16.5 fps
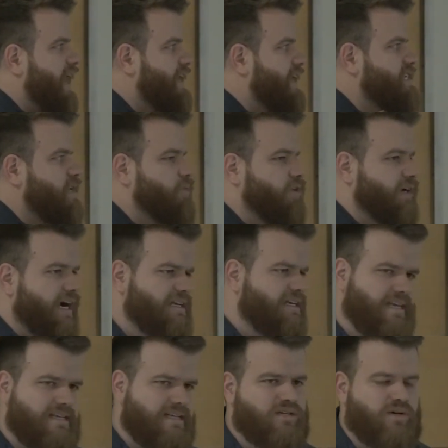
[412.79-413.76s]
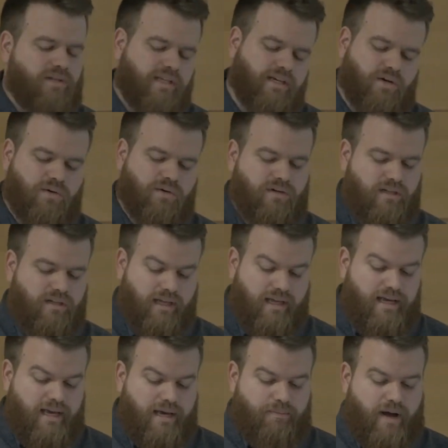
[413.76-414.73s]
it somewhere else. That's totally cool.
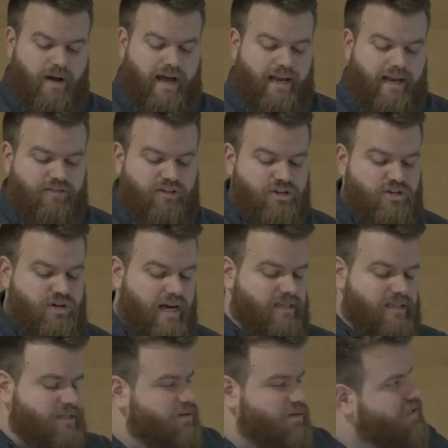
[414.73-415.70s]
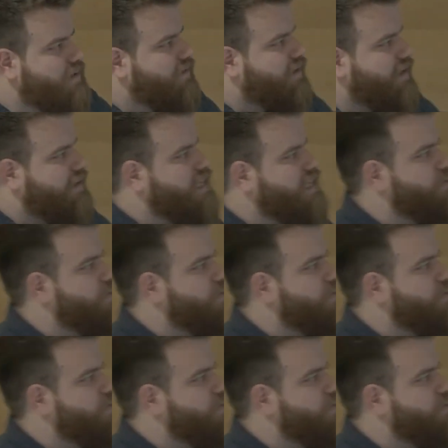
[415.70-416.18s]
But if you tried to do something like this,